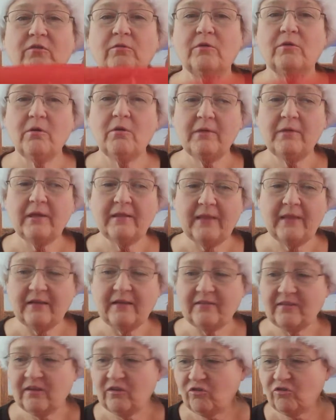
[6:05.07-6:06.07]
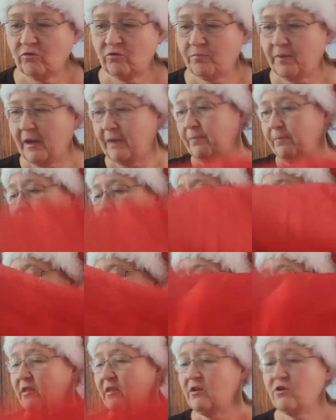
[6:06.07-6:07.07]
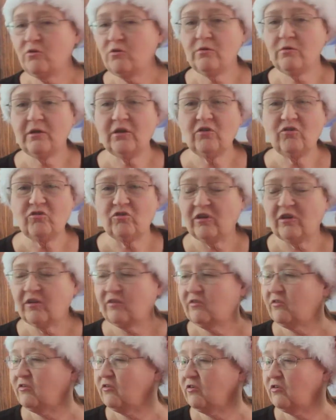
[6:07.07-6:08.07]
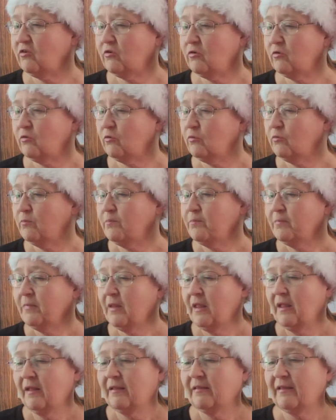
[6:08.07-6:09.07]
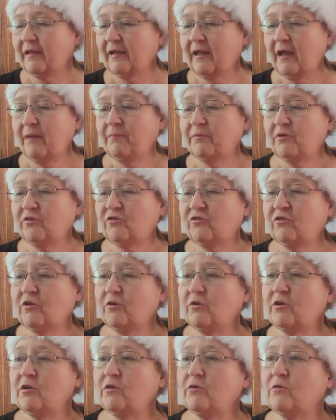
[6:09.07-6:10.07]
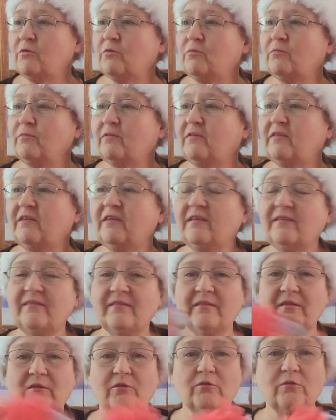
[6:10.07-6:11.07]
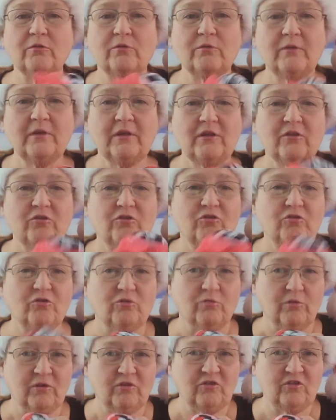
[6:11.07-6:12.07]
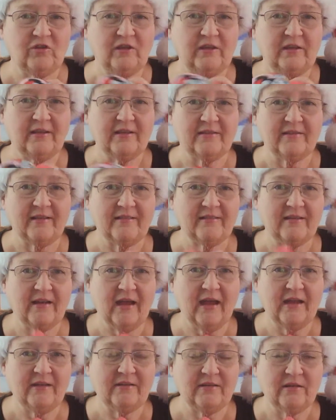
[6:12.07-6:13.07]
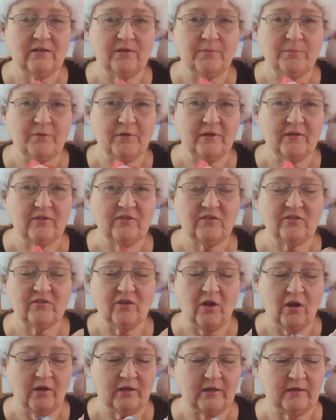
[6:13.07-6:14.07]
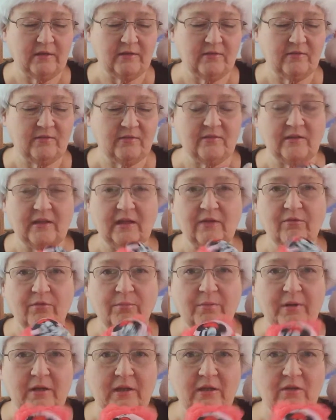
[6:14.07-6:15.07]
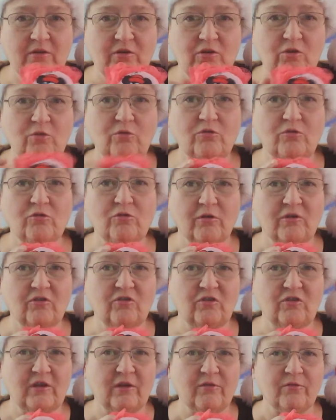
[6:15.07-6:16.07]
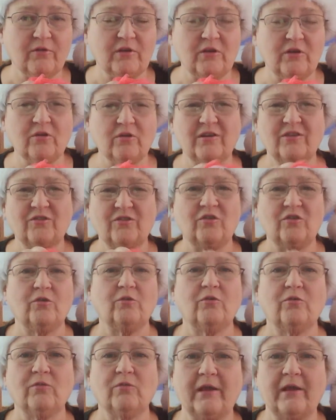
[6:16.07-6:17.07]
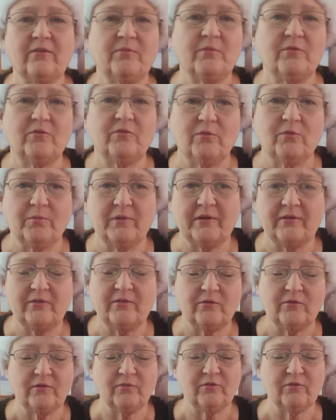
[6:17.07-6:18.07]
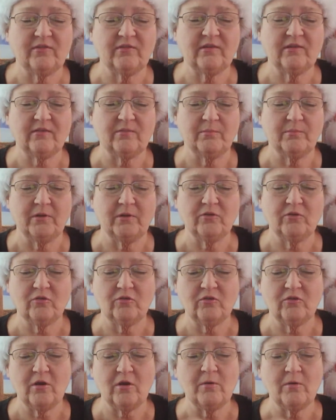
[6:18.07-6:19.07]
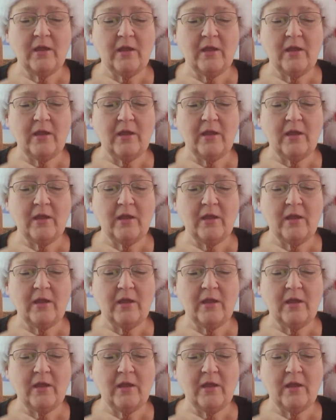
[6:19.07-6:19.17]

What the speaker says: go get that tissue paper. And then you can just do, like, I'm going to show you this little scrunchie, because that's an idea to put in stockings, is to get everybody a new scrunchie every year, because you're like supposed to replace those every 6 months or so.